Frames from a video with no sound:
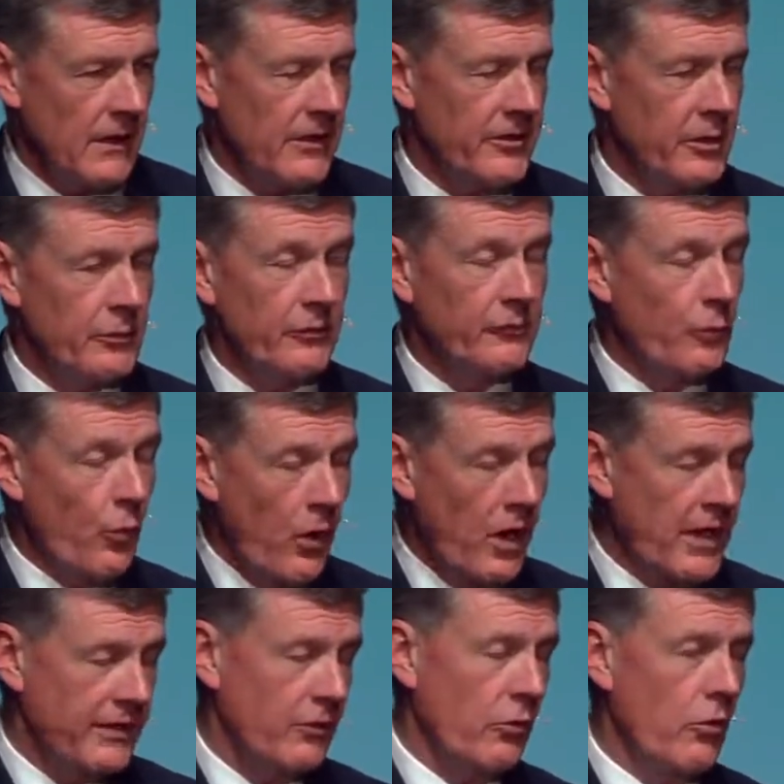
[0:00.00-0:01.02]
There was
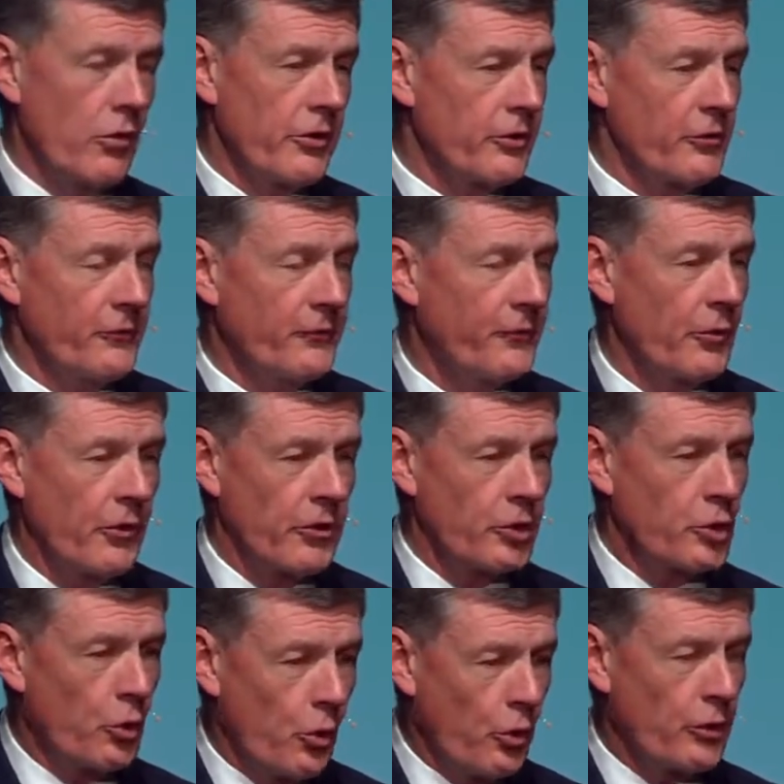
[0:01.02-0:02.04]
one order for a
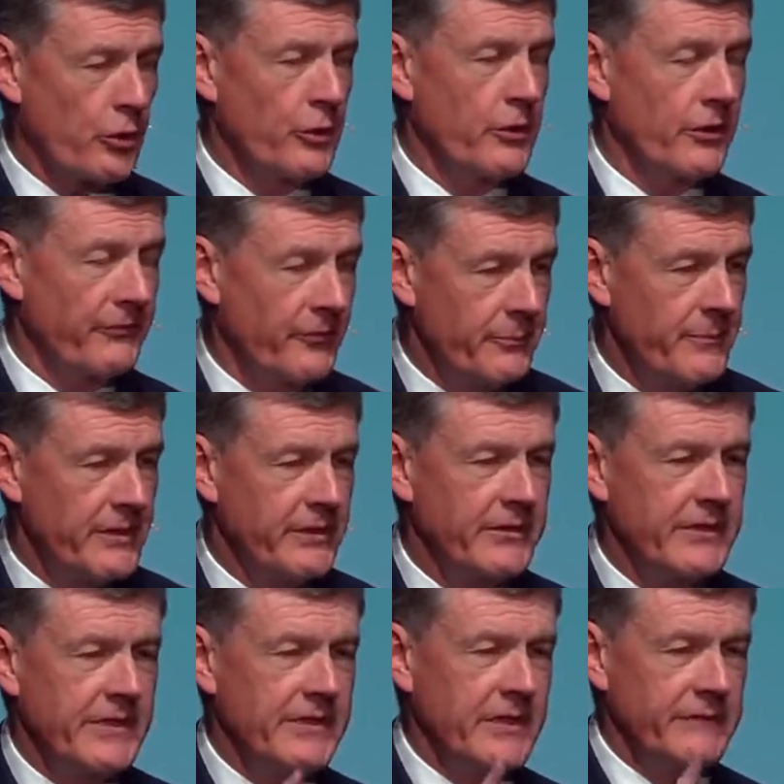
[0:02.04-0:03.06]
quarter of a
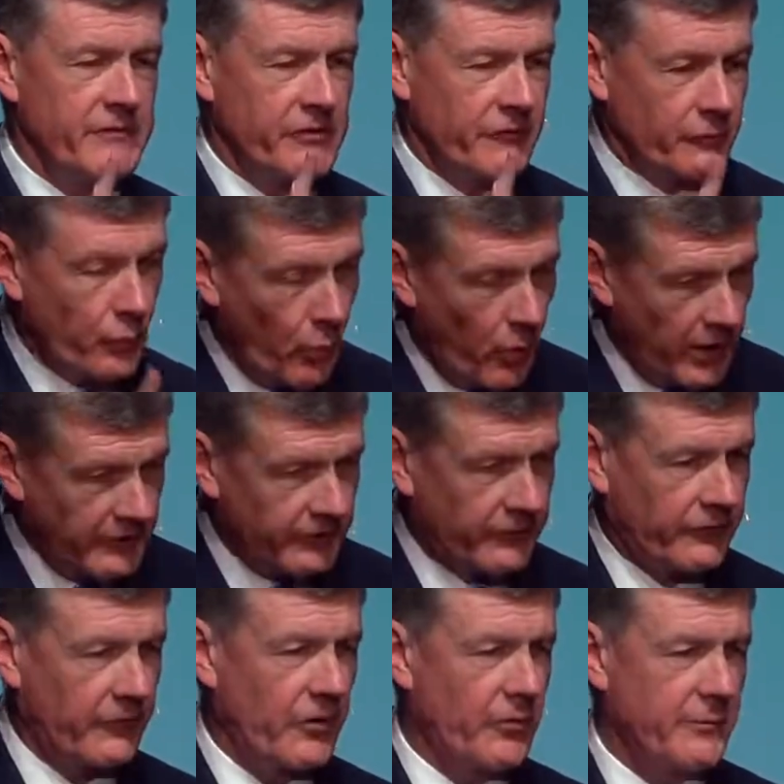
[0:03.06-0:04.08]
million of just one
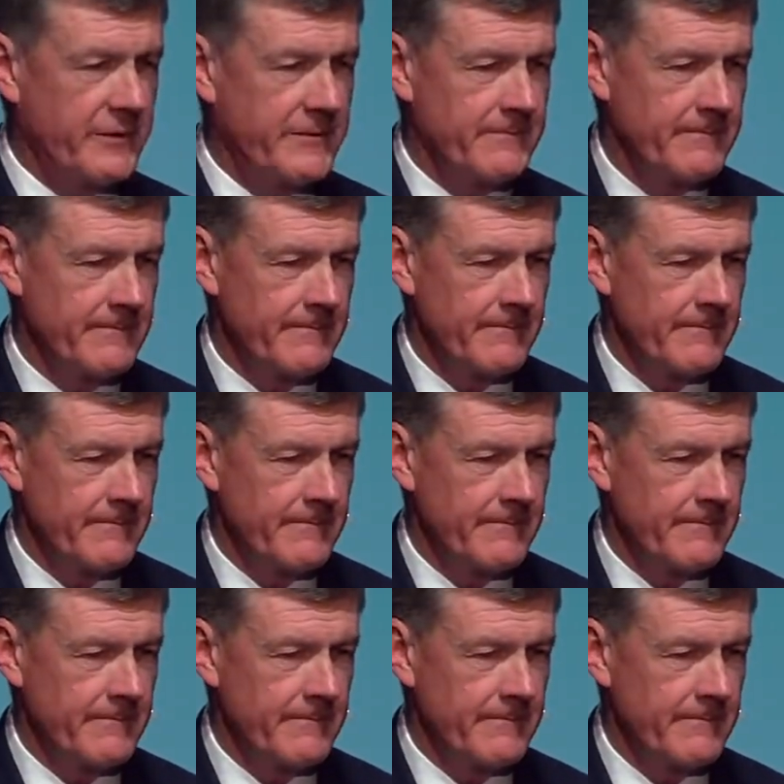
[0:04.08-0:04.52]
sermon.